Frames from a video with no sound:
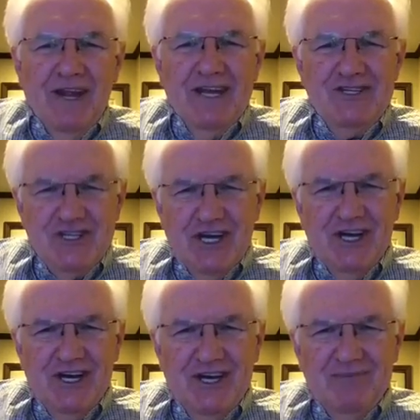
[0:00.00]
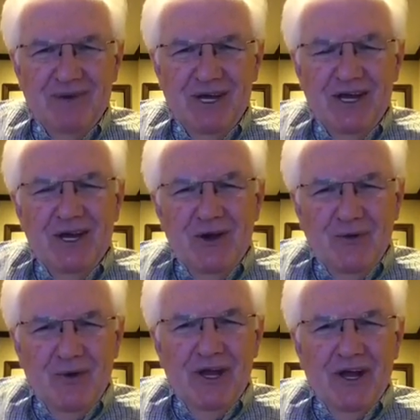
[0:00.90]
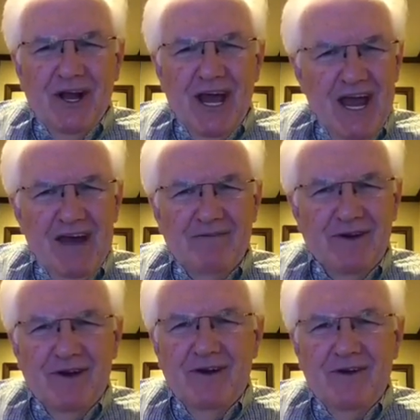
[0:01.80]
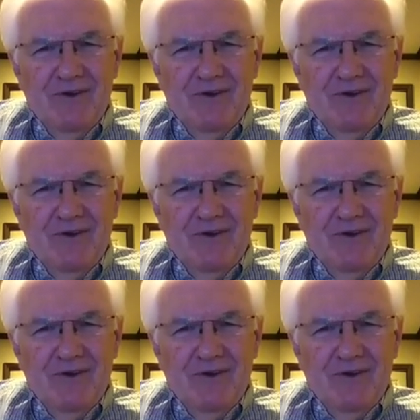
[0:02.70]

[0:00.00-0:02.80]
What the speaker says: that some will ever